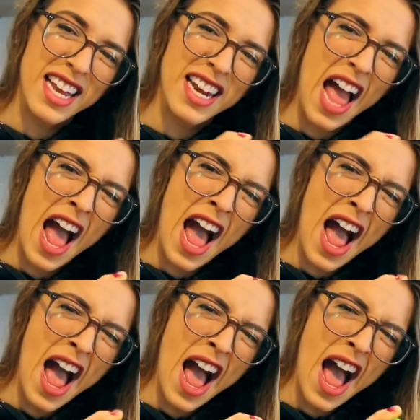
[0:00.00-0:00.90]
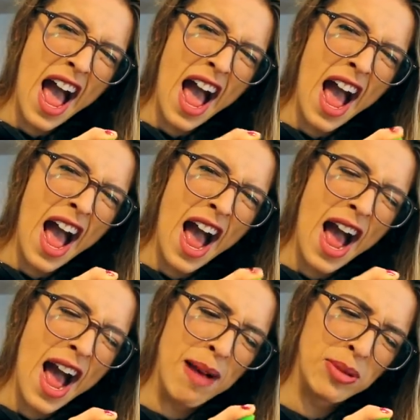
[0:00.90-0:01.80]
getting
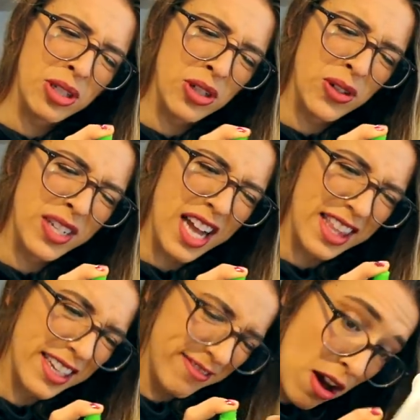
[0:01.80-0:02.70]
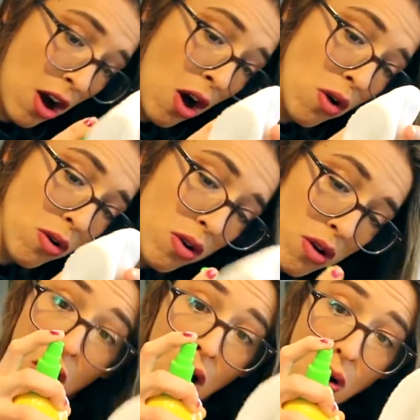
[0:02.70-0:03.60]
absolutely nothing.
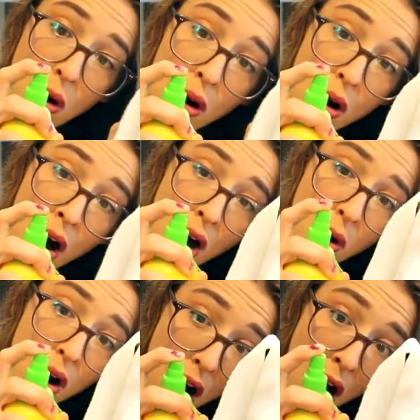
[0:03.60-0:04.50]
Oh, oh, oh,